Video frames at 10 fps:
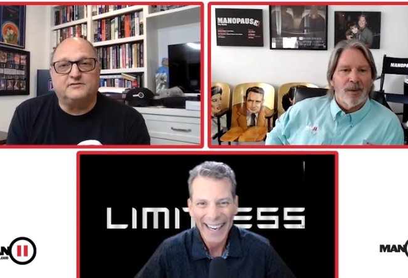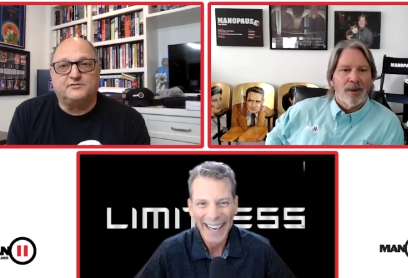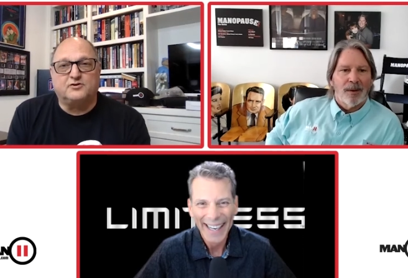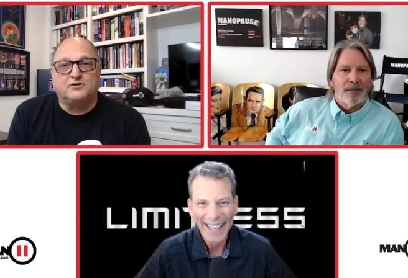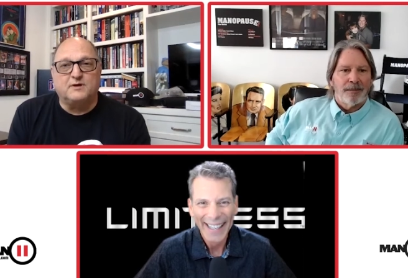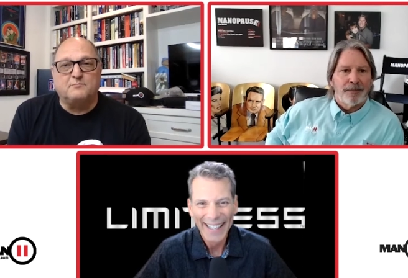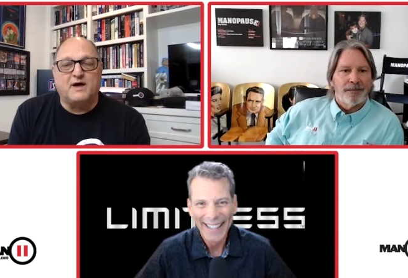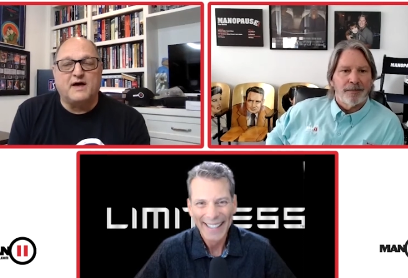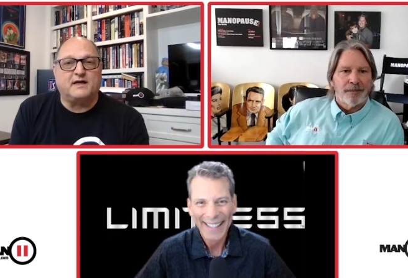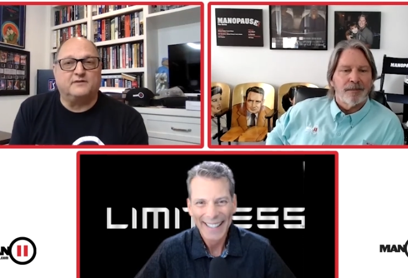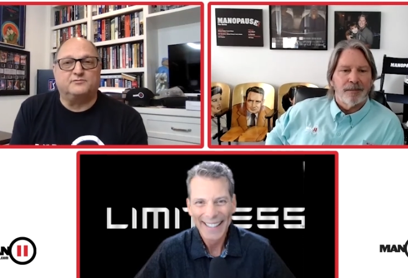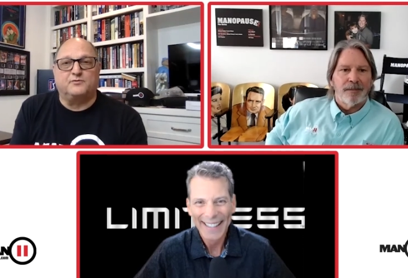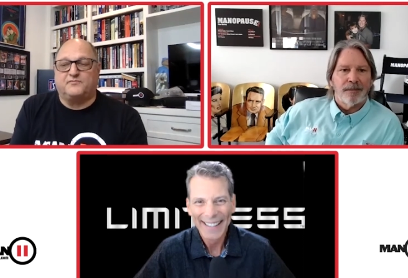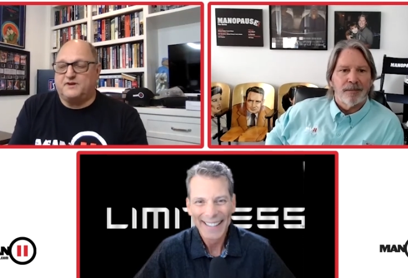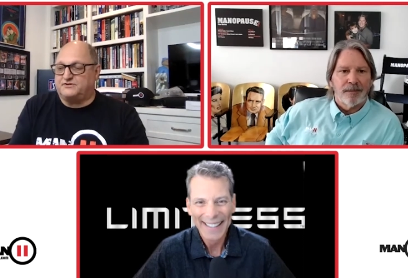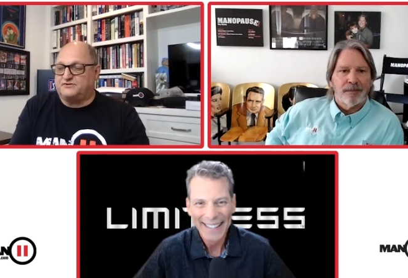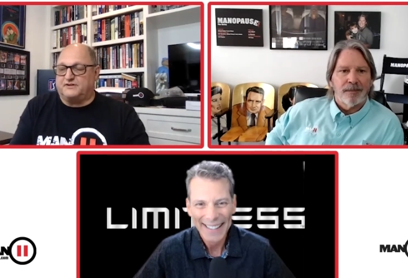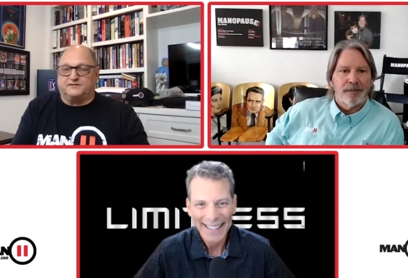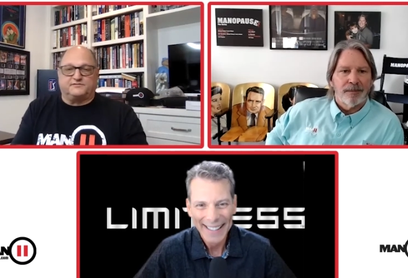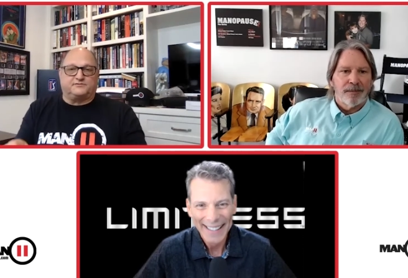Speaker 1: circling back as we finish
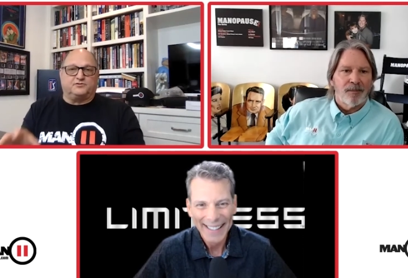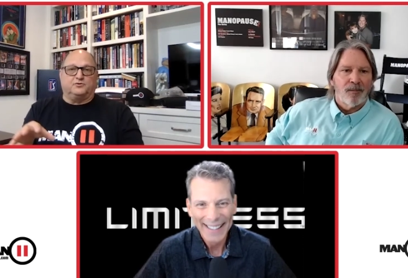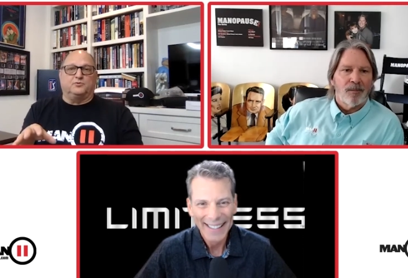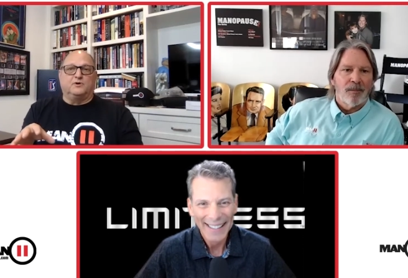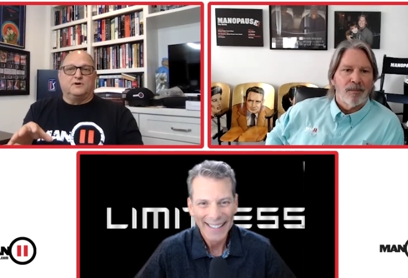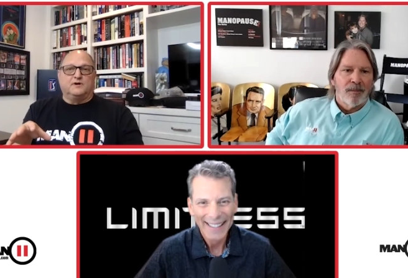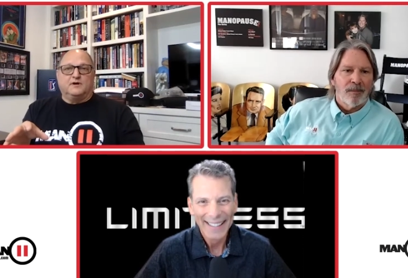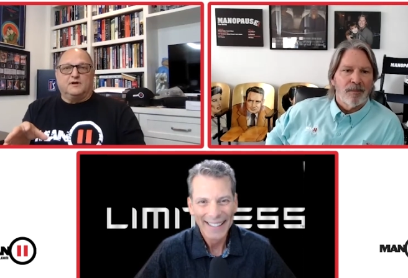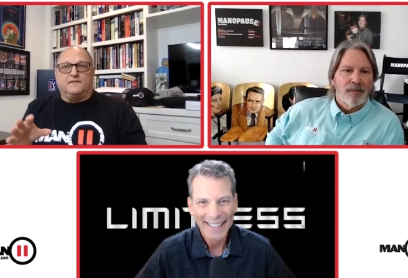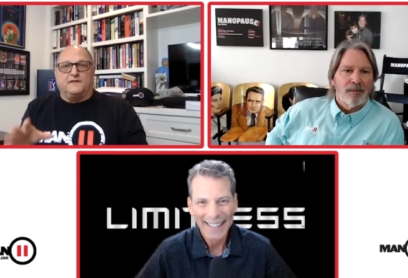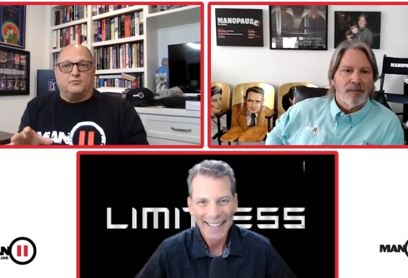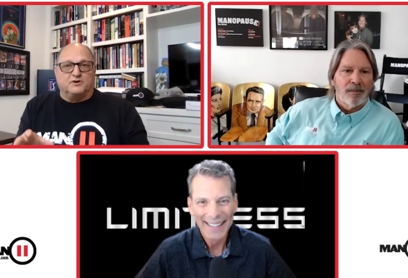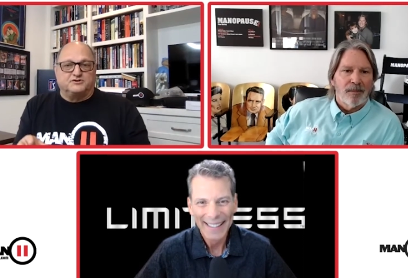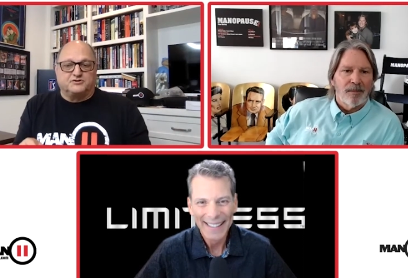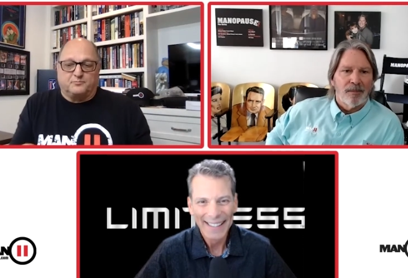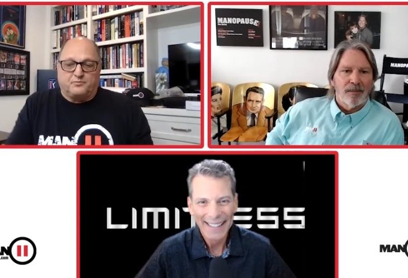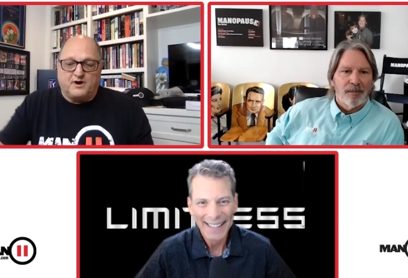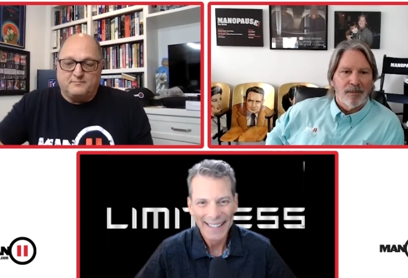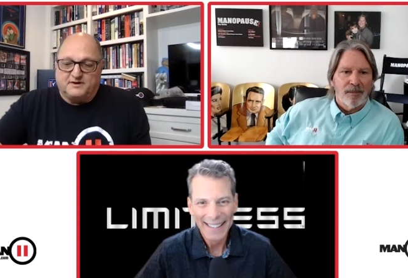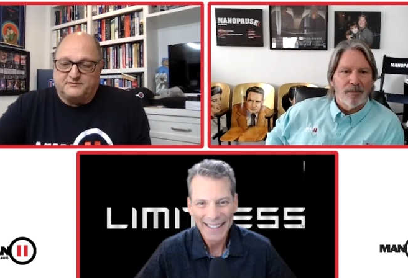this to the original
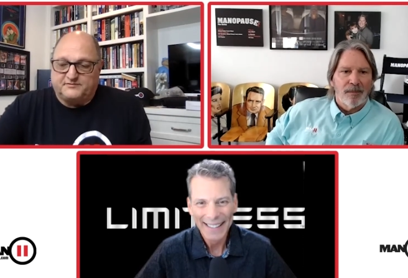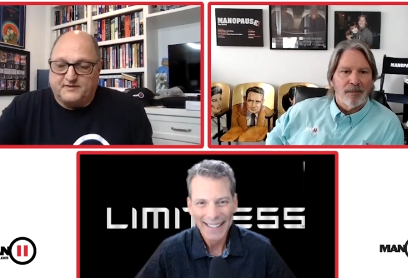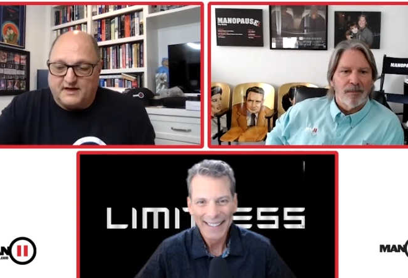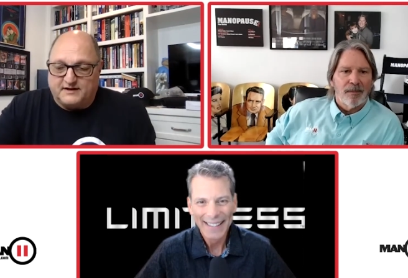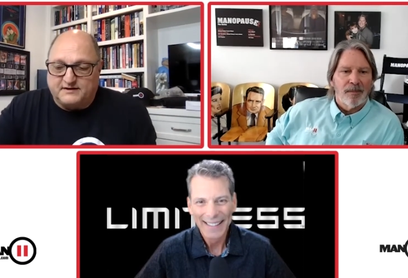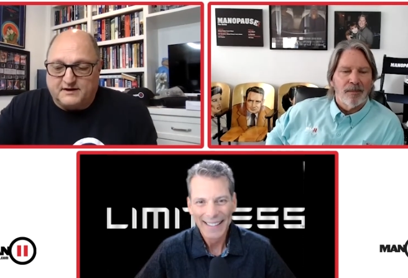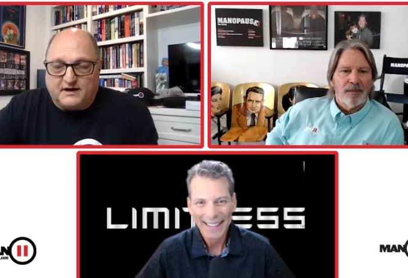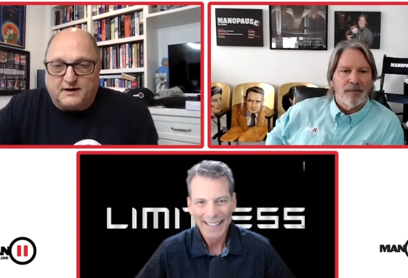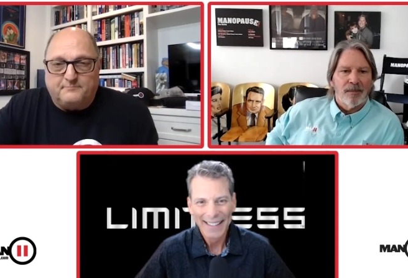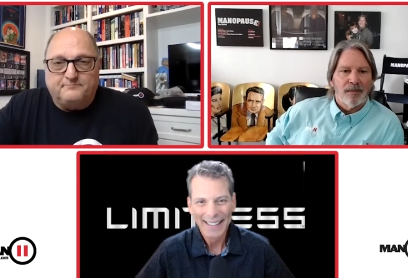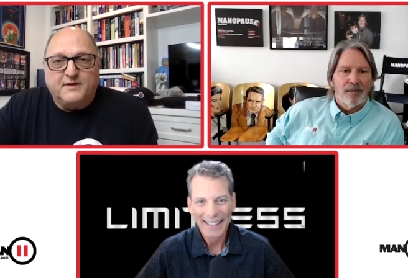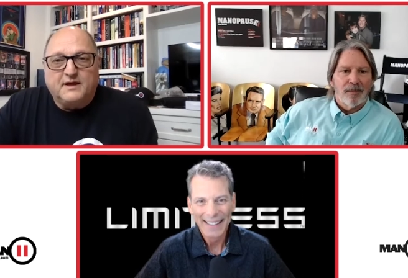premise that um,